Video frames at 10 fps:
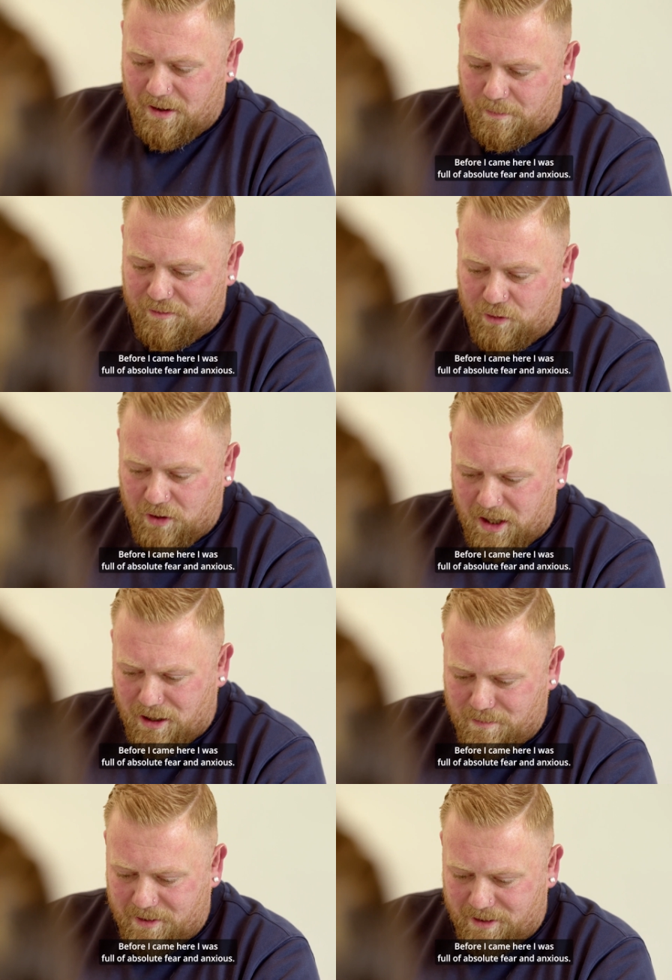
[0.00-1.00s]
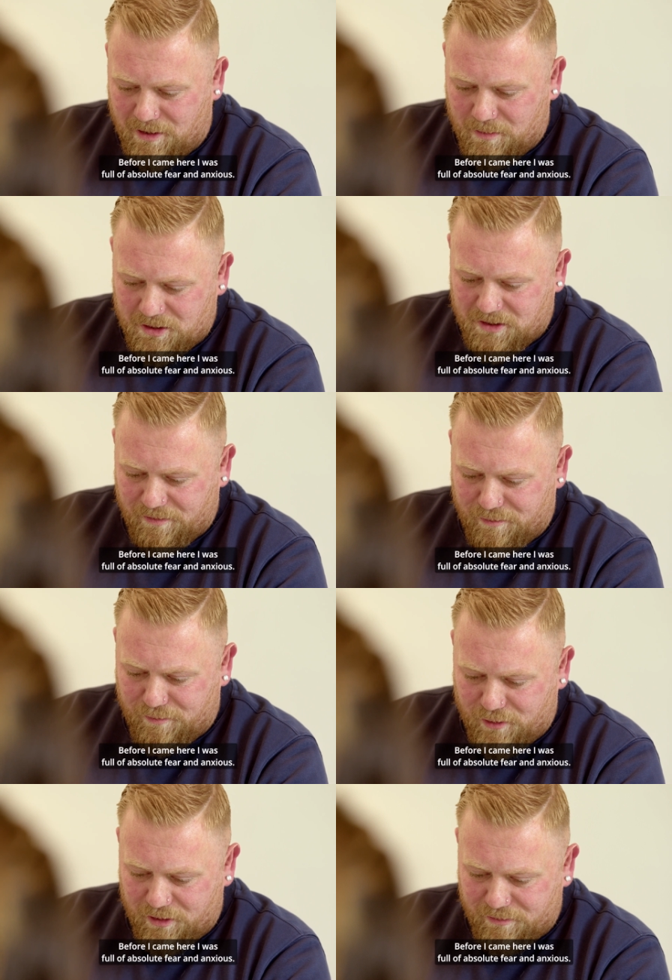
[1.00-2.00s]
Before I come here, I was
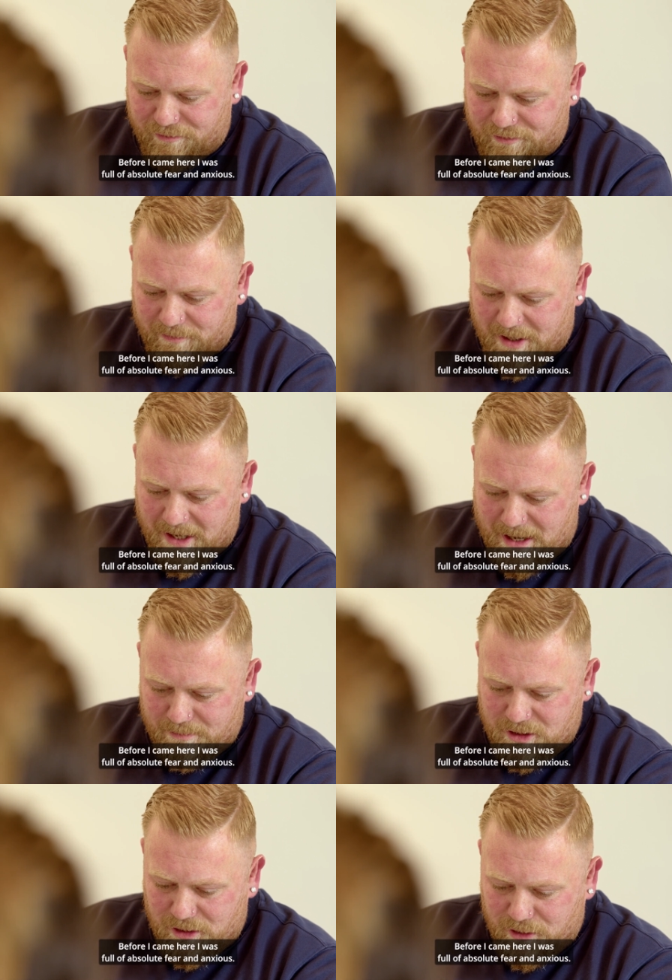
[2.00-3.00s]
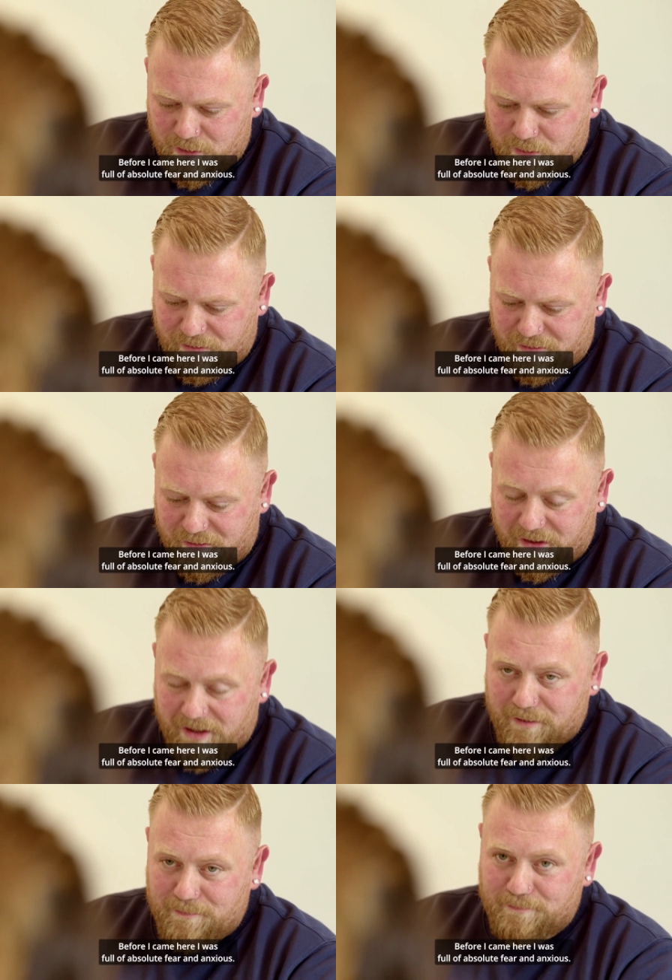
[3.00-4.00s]
full of absolute fear